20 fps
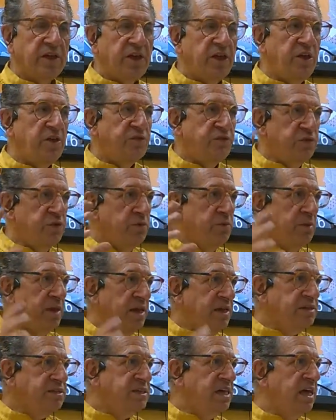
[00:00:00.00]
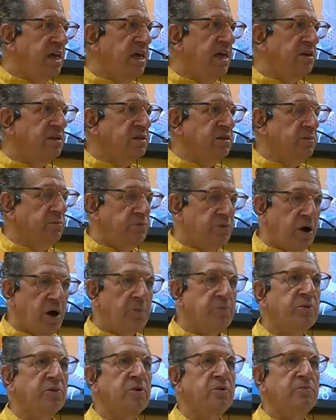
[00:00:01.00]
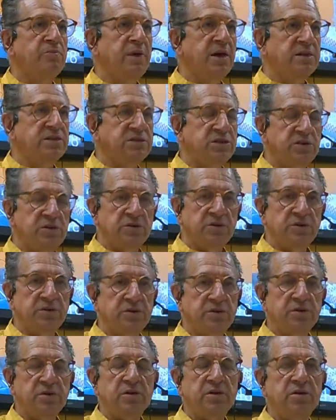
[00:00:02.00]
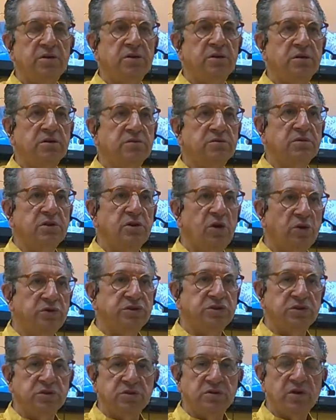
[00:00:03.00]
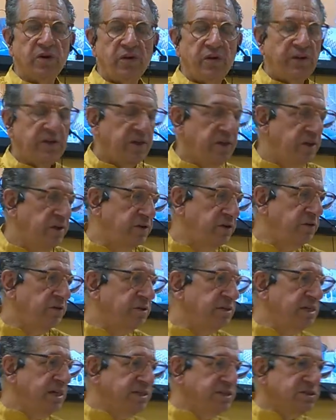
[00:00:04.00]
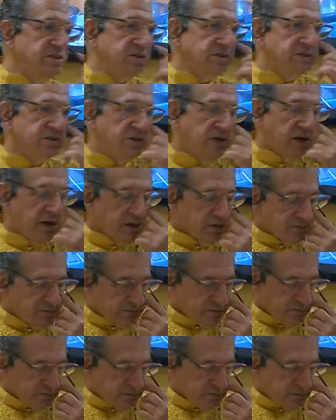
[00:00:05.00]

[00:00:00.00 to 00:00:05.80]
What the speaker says: if you maintain proper bacterial culture in your intestinal tract.